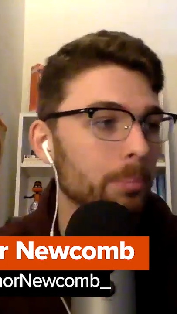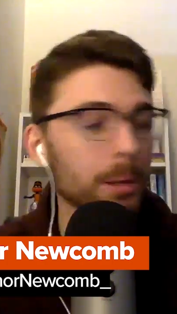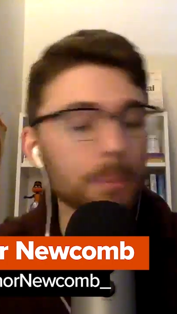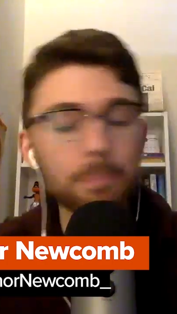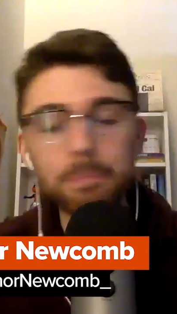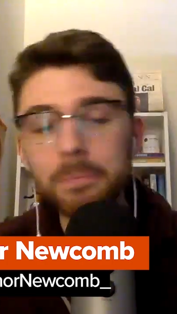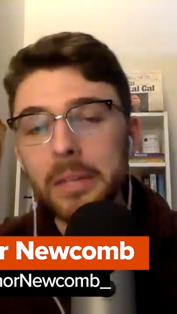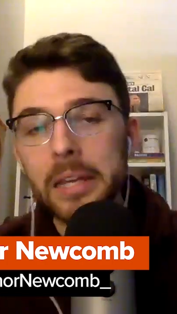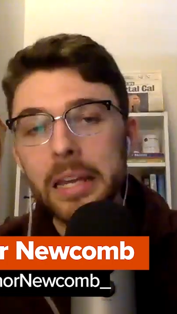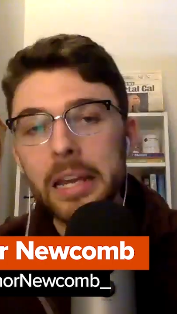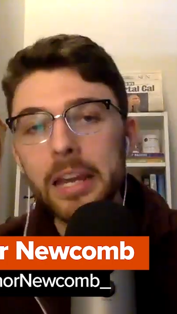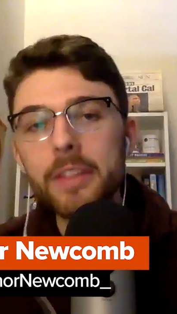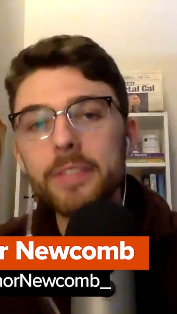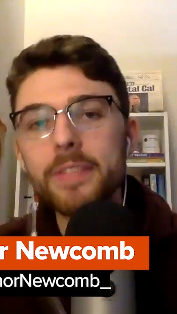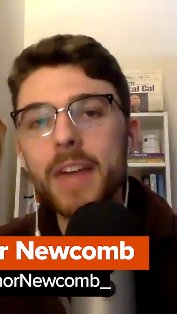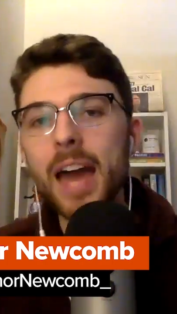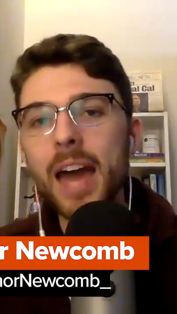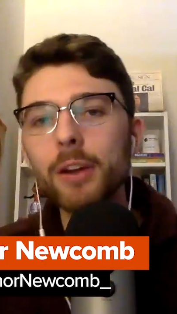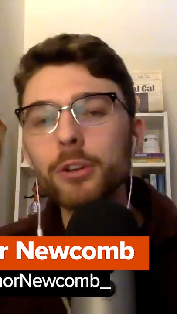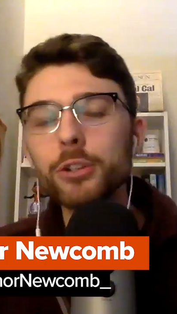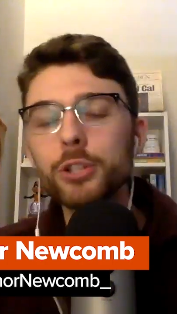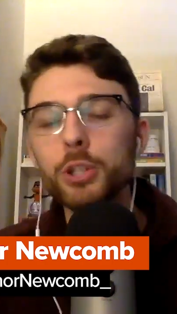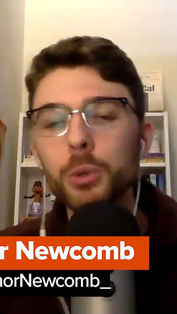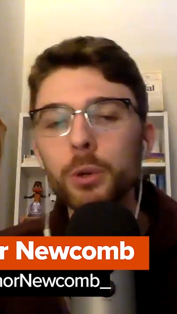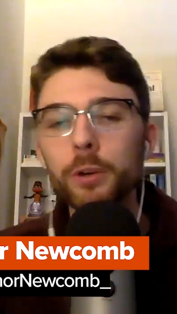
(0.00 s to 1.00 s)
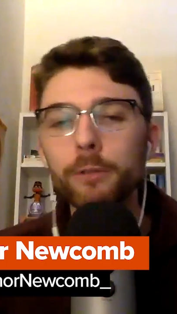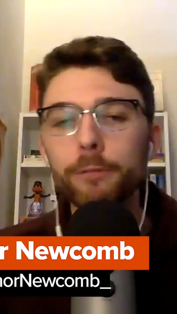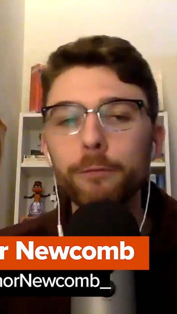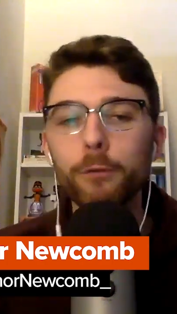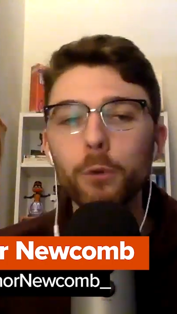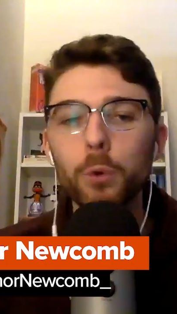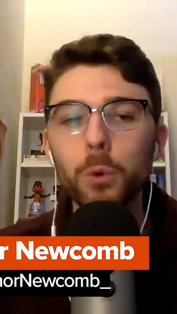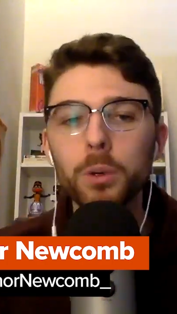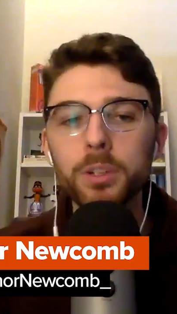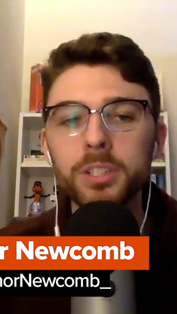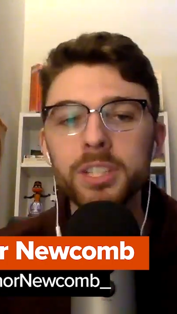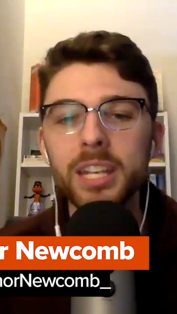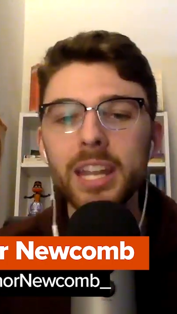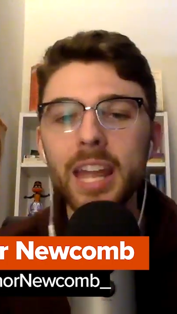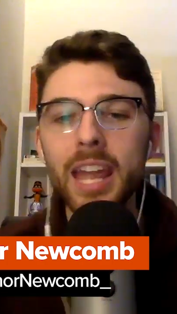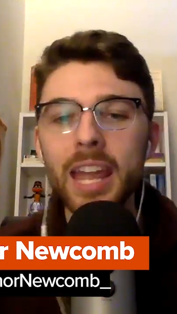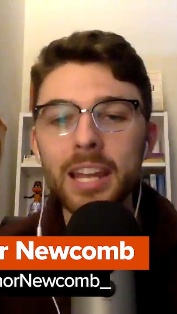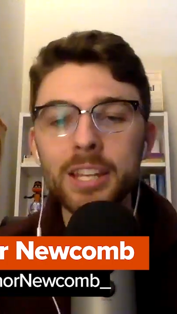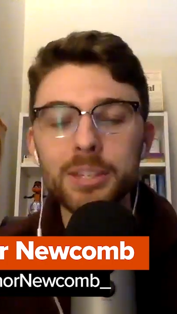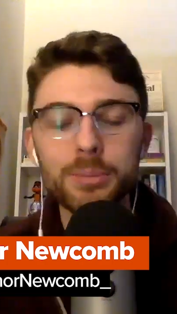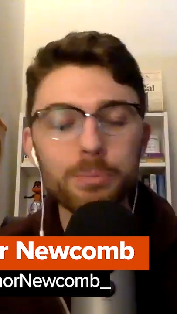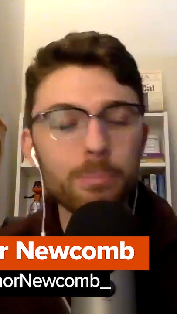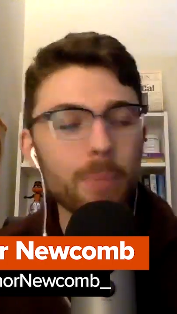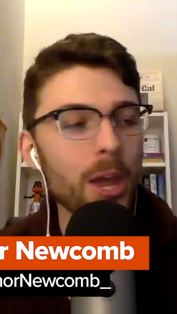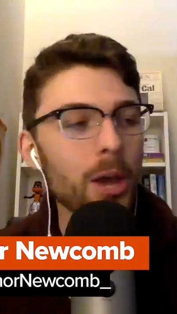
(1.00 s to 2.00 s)
But that'll do it for
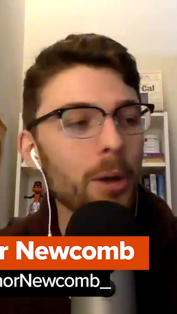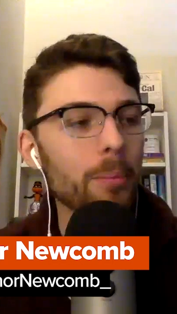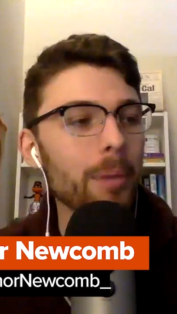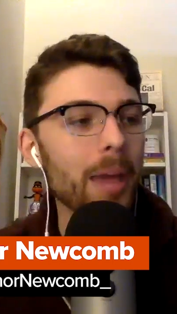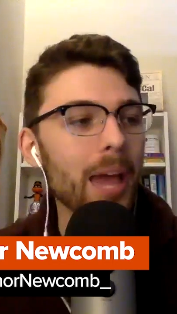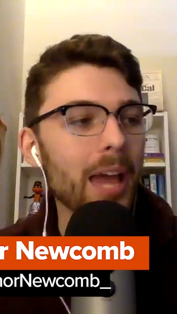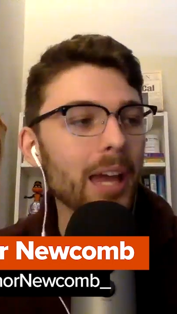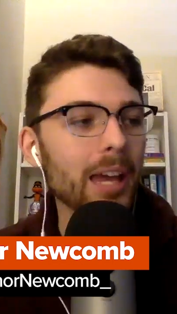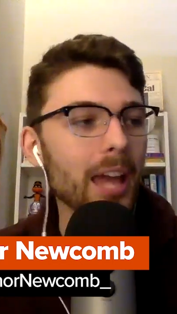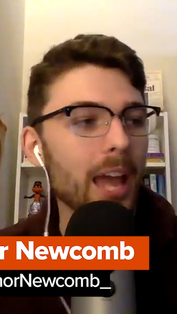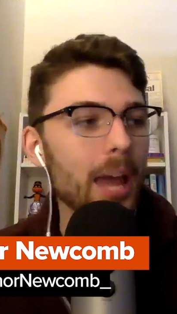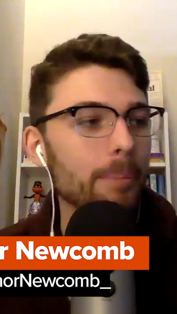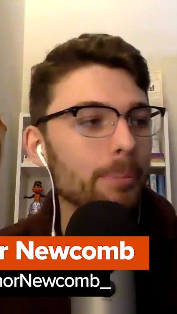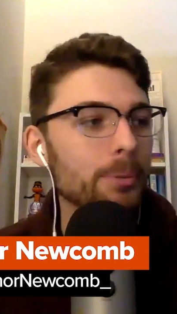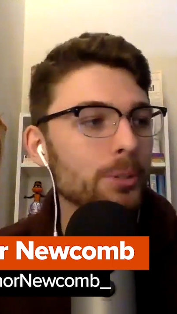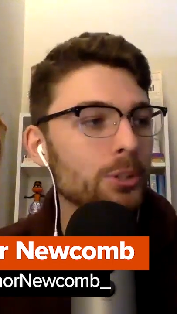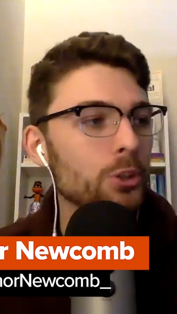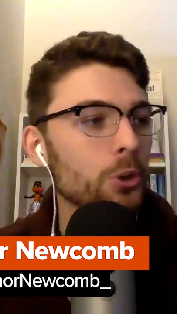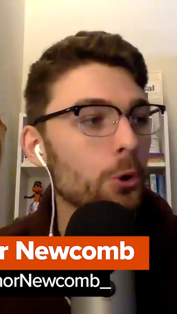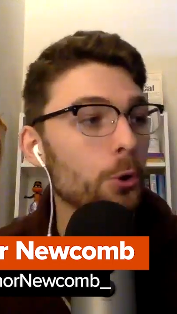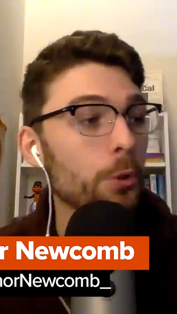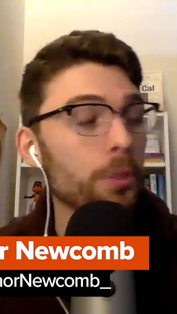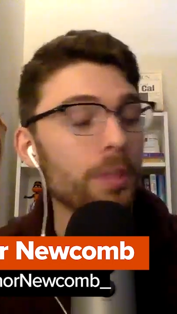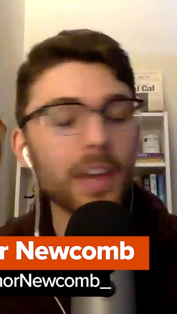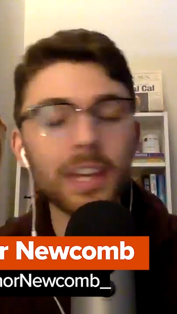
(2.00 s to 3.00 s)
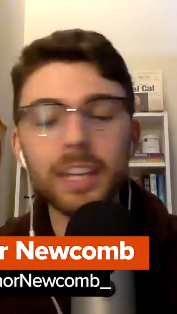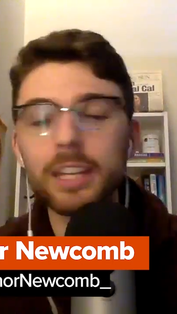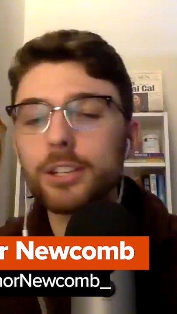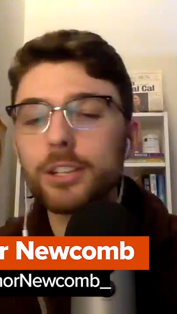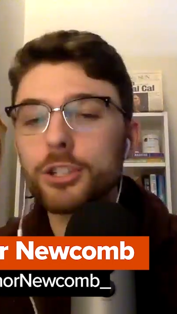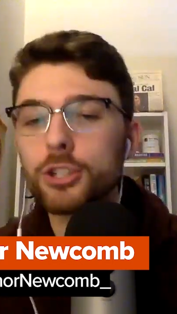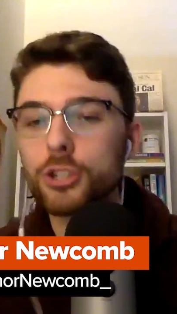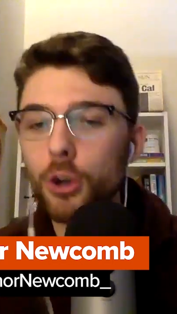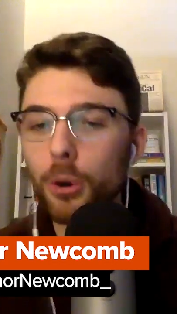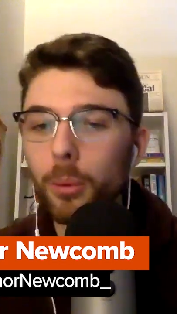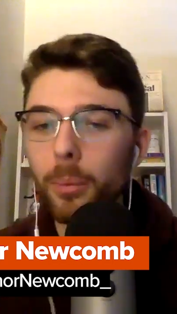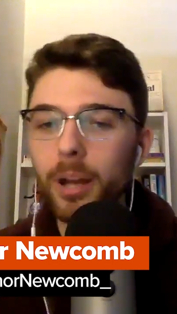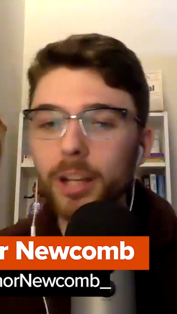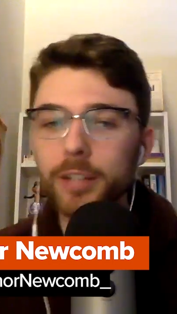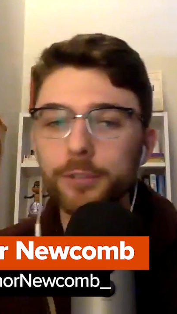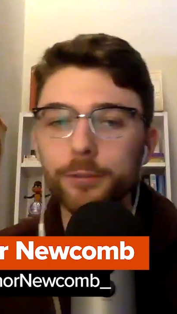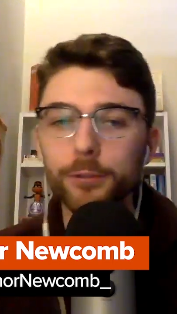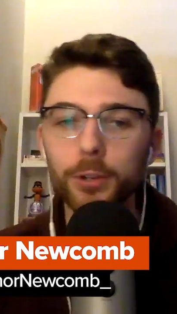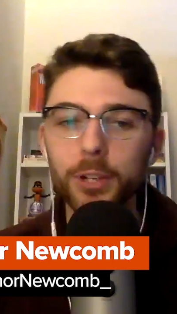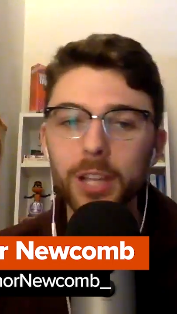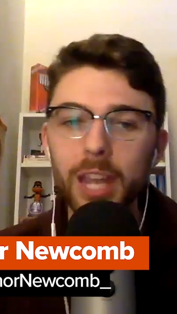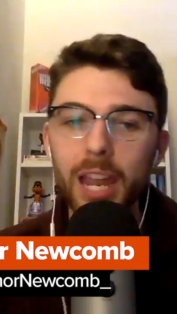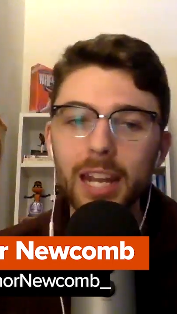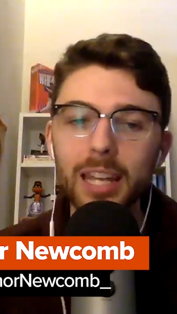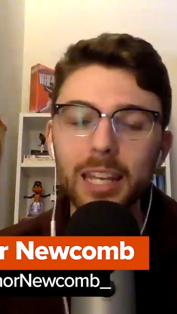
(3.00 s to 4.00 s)
today's mailbag episode. Thank you so much
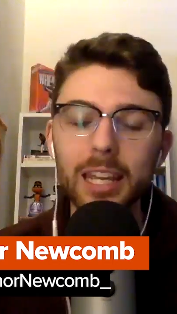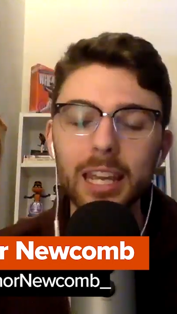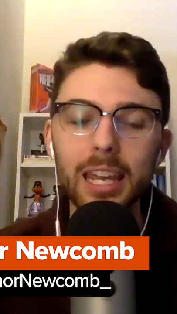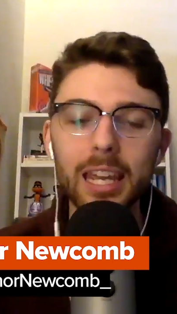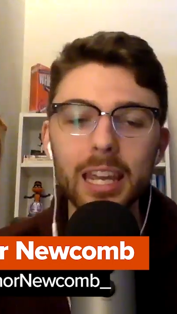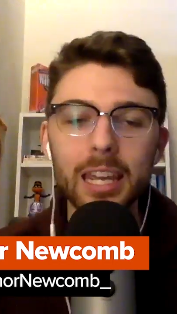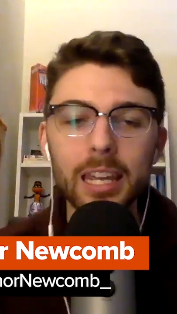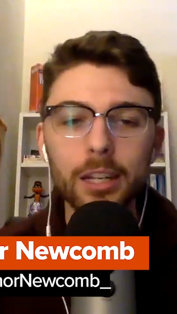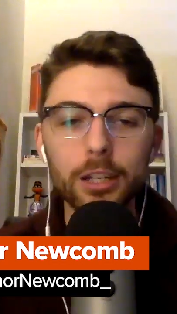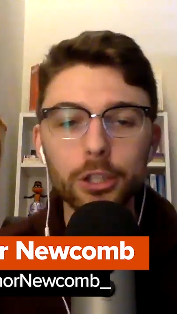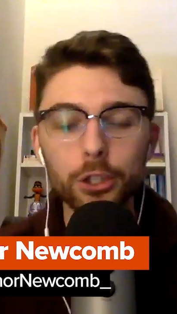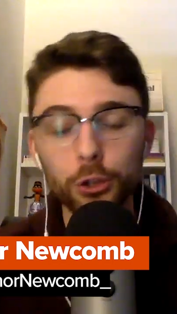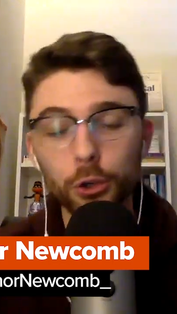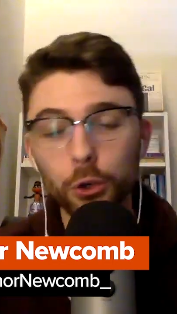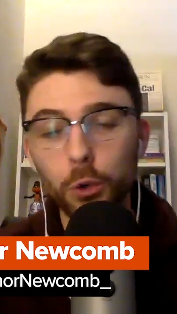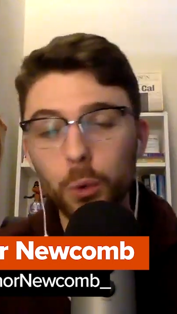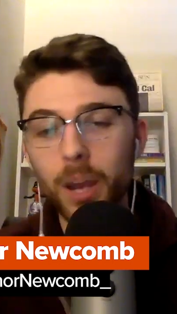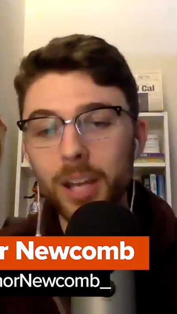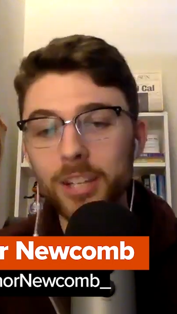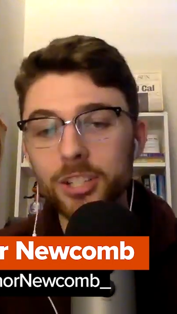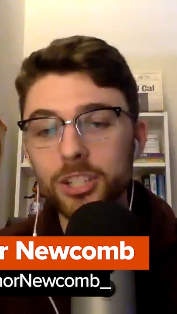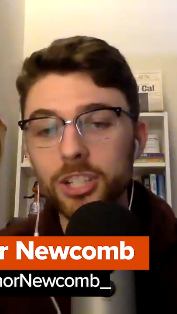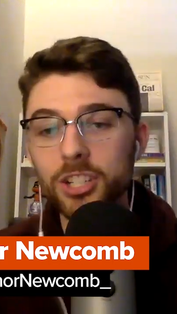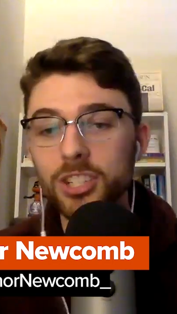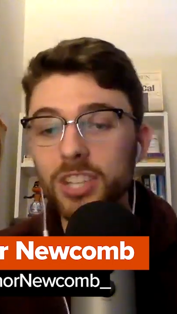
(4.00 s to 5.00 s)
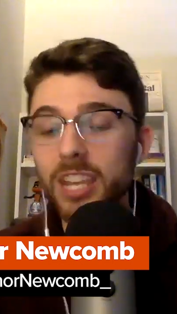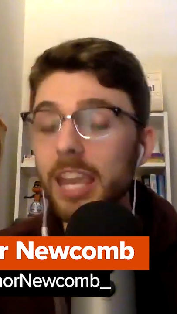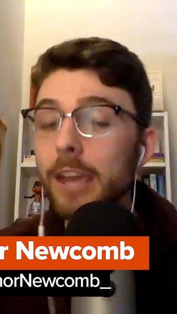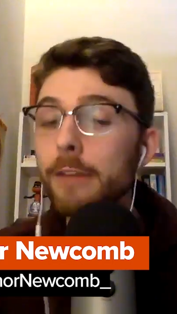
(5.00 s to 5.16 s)
for getting in your questions.